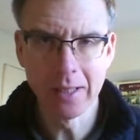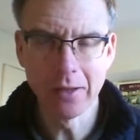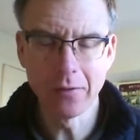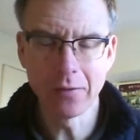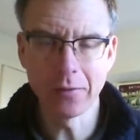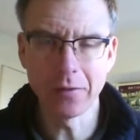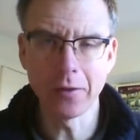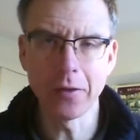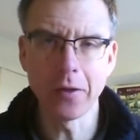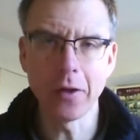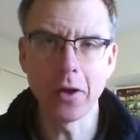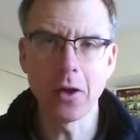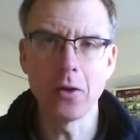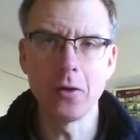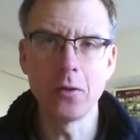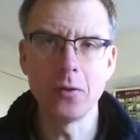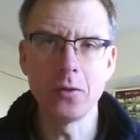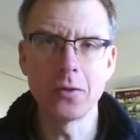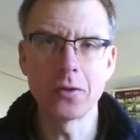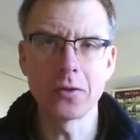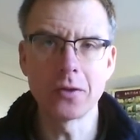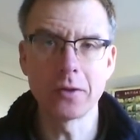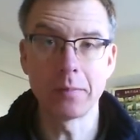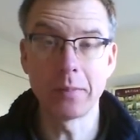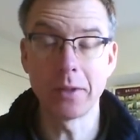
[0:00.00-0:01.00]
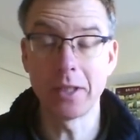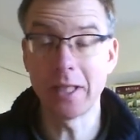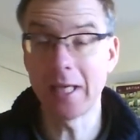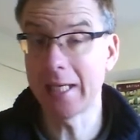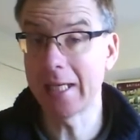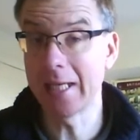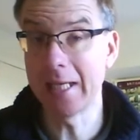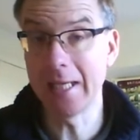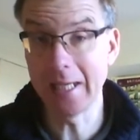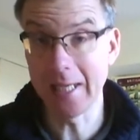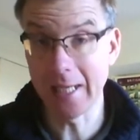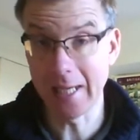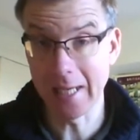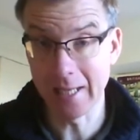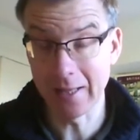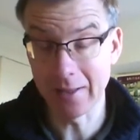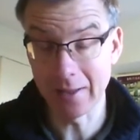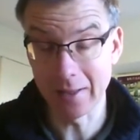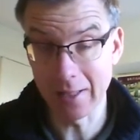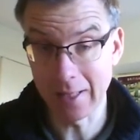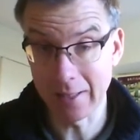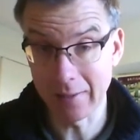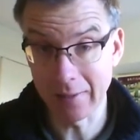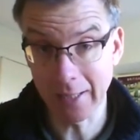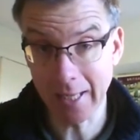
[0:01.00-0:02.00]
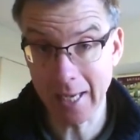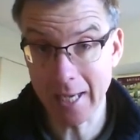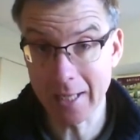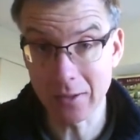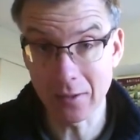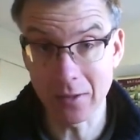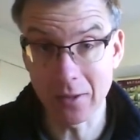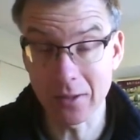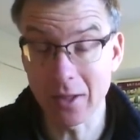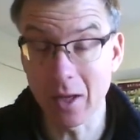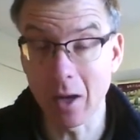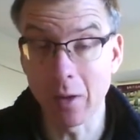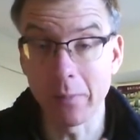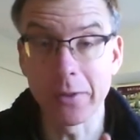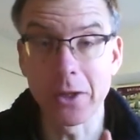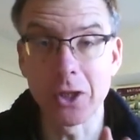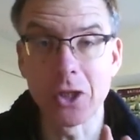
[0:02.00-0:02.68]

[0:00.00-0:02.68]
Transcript: for those, particularly in the case of the psalm, the